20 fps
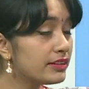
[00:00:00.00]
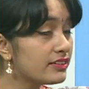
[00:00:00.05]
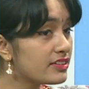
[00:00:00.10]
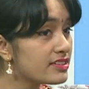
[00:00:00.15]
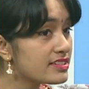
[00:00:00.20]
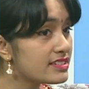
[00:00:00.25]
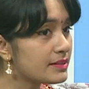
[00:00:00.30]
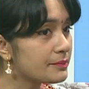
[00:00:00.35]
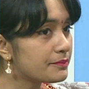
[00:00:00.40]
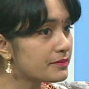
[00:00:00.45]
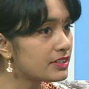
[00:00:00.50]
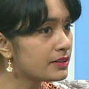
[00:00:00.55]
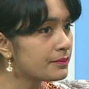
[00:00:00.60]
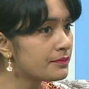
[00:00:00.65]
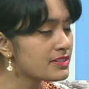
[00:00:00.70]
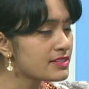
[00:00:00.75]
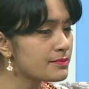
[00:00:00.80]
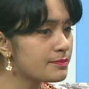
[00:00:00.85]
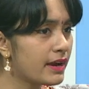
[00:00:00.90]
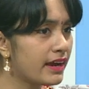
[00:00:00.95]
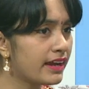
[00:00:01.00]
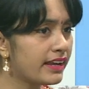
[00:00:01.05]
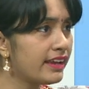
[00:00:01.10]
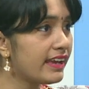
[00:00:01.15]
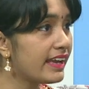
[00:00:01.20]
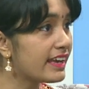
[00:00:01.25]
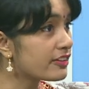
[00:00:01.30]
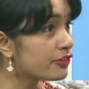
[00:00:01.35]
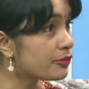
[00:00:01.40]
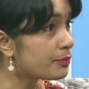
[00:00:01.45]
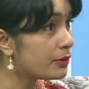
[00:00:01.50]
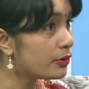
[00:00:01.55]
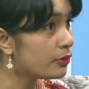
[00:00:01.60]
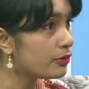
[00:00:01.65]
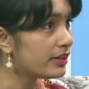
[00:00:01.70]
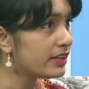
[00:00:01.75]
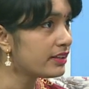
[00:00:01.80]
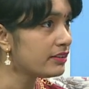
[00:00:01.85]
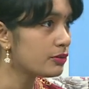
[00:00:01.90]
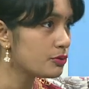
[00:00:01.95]
their symptoms by
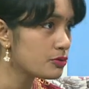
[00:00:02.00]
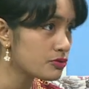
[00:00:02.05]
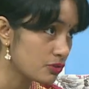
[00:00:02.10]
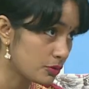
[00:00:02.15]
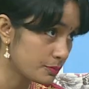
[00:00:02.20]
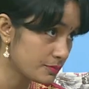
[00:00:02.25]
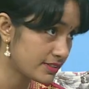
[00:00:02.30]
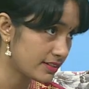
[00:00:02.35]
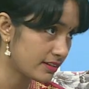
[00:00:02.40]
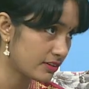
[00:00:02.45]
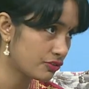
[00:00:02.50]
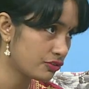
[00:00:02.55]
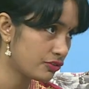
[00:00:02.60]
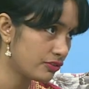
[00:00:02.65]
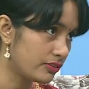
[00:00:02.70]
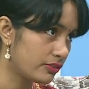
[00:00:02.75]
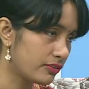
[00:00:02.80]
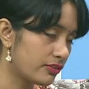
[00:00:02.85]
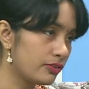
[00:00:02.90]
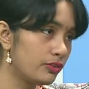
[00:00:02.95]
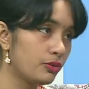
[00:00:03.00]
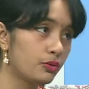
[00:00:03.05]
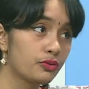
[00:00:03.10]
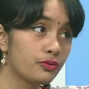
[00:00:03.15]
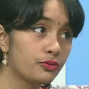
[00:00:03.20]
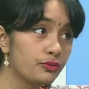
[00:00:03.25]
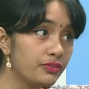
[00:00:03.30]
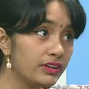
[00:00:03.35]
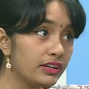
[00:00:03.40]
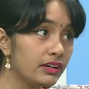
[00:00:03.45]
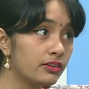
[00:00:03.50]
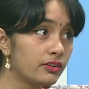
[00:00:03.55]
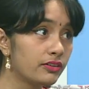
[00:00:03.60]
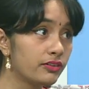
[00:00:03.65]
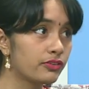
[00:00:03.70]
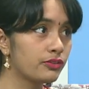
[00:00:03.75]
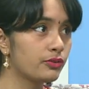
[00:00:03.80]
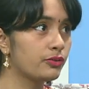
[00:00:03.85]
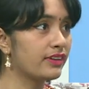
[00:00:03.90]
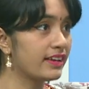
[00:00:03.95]
exploring those obsessions, those
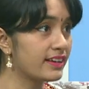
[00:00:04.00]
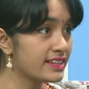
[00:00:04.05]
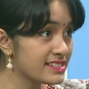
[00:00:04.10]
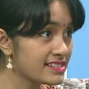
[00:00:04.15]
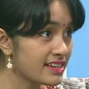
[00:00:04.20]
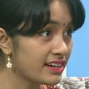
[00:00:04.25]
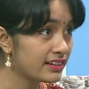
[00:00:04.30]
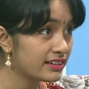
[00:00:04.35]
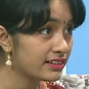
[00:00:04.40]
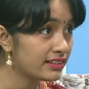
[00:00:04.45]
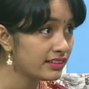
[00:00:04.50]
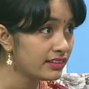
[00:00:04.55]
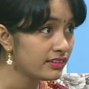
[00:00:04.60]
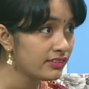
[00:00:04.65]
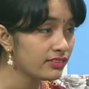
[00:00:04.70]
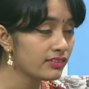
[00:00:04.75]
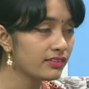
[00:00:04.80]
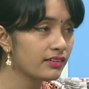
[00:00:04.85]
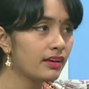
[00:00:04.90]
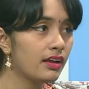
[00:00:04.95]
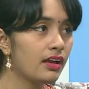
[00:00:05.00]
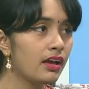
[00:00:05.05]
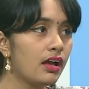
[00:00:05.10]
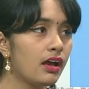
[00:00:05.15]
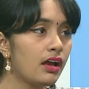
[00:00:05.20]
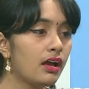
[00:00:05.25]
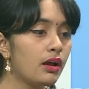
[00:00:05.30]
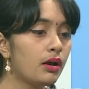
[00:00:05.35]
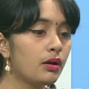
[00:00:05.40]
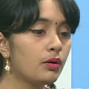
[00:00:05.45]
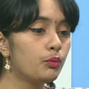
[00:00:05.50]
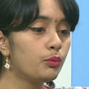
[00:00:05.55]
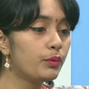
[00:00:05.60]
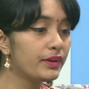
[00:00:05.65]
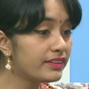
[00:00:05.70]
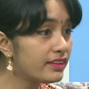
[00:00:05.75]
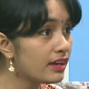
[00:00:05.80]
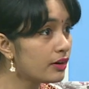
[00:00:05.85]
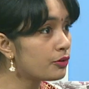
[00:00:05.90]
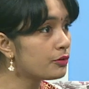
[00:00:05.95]
fears, those anxieties
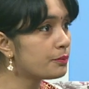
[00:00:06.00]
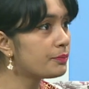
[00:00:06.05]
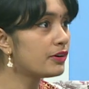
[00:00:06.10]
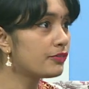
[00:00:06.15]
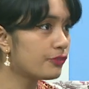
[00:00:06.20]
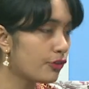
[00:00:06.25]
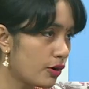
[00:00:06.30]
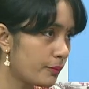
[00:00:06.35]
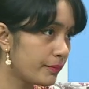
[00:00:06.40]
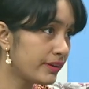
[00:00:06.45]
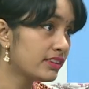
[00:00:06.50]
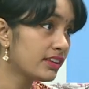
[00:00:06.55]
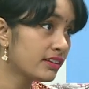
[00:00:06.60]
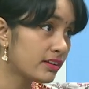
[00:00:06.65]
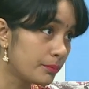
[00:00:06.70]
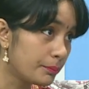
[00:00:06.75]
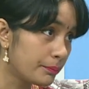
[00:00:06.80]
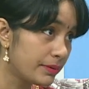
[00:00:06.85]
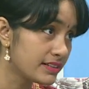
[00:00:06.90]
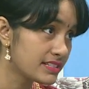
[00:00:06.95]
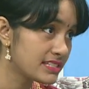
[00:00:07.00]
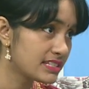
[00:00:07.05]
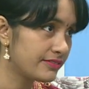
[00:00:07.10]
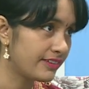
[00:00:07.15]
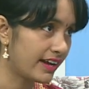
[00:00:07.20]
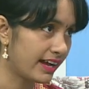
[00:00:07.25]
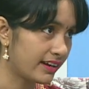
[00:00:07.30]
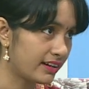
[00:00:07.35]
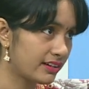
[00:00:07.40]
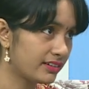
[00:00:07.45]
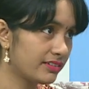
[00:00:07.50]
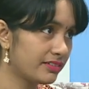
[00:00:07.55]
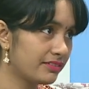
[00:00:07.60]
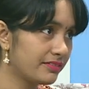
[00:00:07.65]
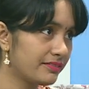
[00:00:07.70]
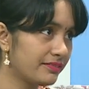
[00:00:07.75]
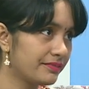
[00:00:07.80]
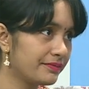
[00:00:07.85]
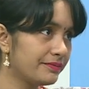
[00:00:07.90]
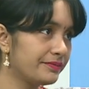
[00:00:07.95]
without performing the compulsive act,
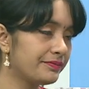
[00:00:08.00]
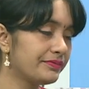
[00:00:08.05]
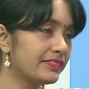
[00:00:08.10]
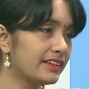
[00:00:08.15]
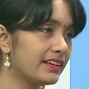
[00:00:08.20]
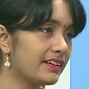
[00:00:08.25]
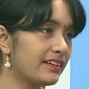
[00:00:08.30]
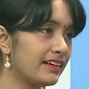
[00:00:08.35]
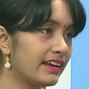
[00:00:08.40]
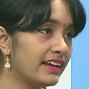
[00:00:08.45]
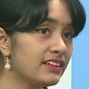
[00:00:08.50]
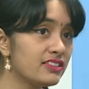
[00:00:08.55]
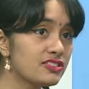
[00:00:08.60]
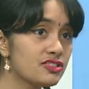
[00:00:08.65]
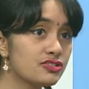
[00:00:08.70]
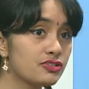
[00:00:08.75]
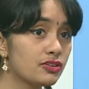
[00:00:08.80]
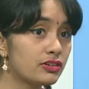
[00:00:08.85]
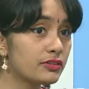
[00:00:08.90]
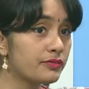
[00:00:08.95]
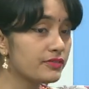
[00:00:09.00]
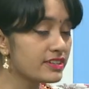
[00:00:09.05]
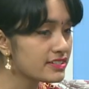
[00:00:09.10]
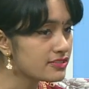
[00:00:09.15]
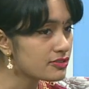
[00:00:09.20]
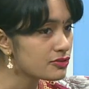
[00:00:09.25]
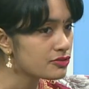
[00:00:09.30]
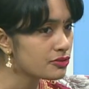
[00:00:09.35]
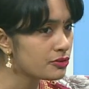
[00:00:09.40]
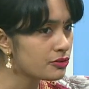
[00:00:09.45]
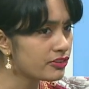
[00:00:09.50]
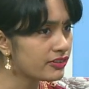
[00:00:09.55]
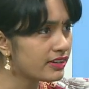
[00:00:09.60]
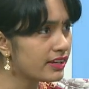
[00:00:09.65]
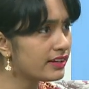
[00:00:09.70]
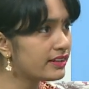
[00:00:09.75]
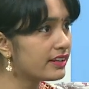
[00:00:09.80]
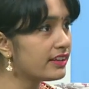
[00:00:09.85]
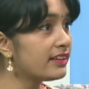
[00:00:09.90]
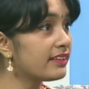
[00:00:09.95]
right? So sort of
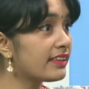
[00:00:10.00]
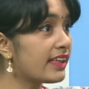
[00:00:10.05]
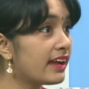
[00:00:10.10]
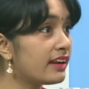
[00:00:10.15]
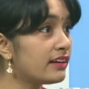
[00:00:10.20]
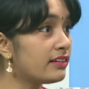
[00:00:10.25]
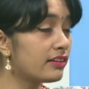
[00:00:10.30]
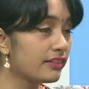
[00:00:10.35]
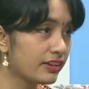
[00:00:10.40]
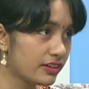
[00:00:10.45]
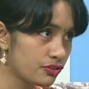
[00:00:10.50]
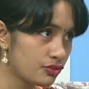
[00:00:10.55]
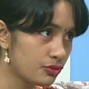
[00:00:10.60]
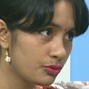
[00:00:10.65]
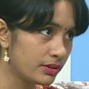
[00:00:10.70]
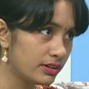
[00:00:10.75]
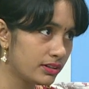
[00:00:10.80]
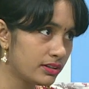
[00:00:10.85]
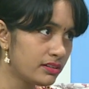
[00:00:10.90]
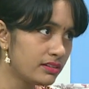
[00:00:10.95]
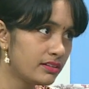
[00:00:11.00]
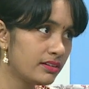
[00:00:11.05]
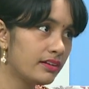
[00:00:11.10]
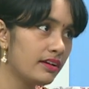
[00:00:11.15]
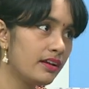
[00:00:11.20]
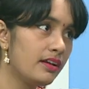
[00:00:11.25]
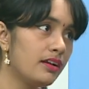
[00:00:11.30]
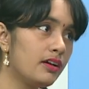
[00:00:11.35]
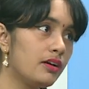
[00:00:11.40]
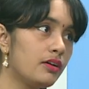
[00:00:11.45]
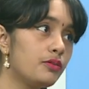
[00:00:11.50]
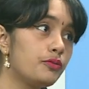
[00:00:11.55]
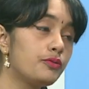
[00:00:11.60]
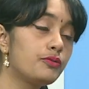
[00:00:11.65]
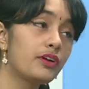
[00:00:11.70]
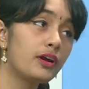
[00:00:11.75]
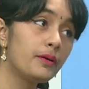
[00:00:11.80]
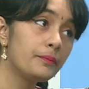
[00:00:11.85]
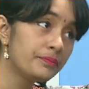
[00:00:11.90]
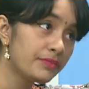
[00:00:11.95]
disassociating that ritual
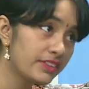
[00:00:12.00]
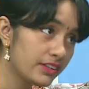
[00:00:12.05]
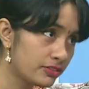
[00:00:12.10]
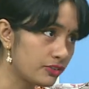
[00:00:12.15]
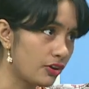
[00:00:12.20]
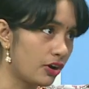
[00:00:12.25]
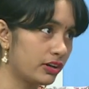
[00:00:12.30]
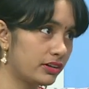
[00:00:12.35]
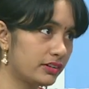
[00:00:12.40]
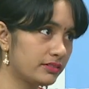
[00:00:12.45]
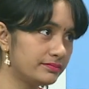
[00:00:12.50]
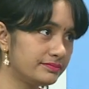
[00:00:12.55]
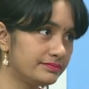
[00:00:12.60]
from the thought.